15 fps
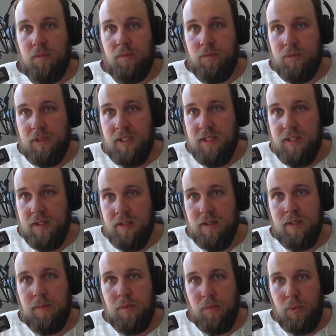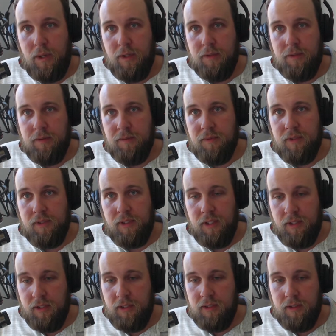This internet provider,
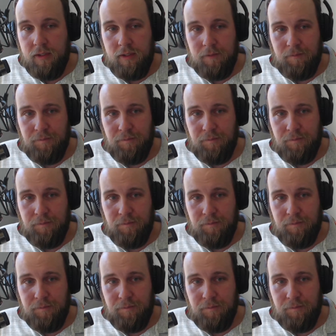DNA,